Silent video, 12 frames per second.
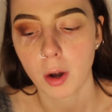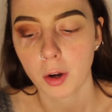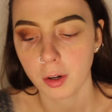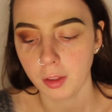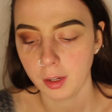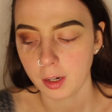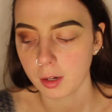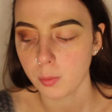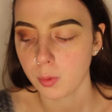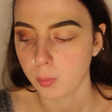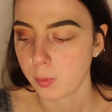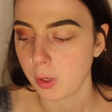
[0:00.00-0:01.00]
earlier
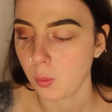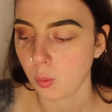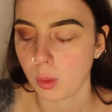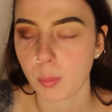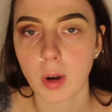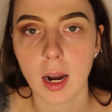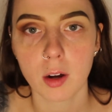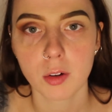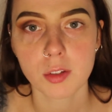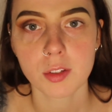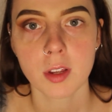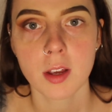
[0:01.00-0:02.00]
when doing the
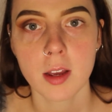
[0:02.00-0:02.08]
brows,